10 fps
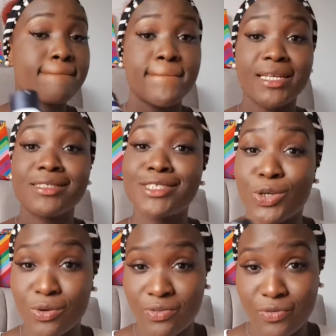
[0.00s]
Men's
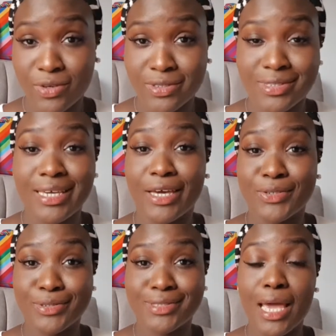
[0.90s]
deodorants,
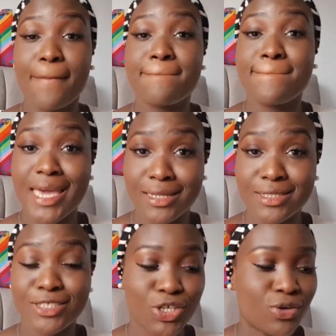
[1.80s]
girls,
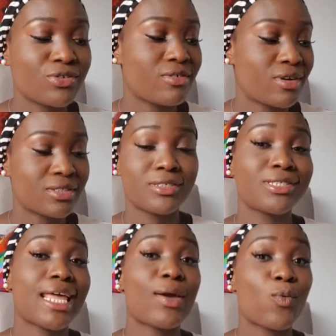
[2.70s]
men's
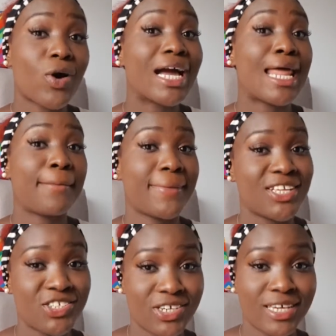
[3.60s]
deodorants, they work like
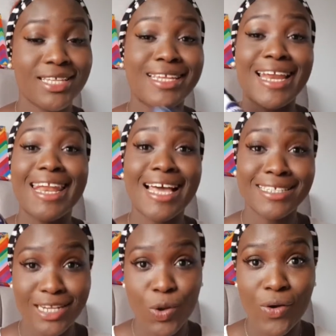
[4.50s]
magic. They
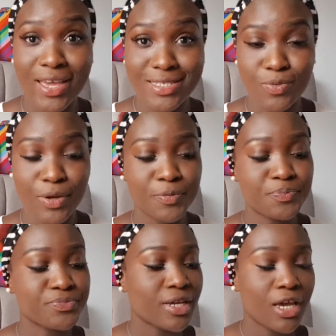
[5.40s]
last long as well.
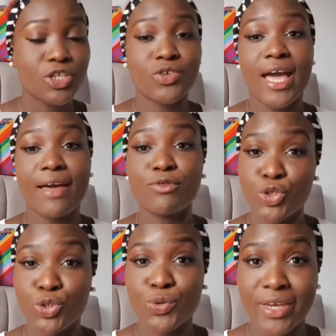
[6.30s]
So I have
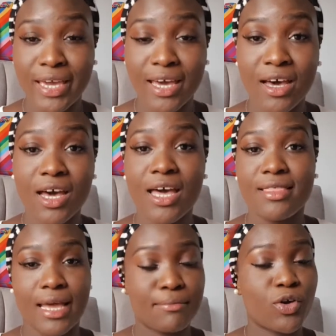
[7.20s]
two here
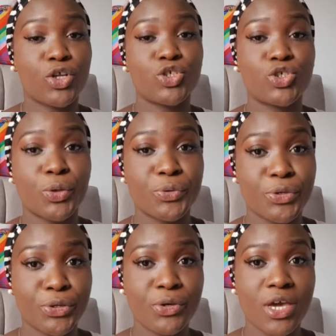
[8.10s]
that I'm going to show
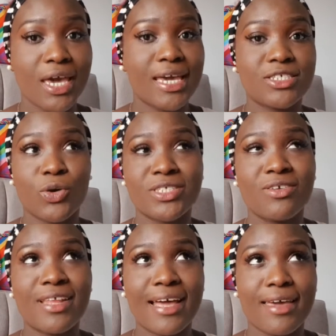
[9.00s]
you. So it's
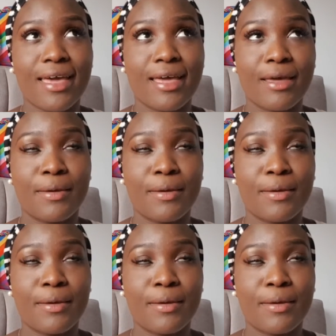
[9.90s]
not like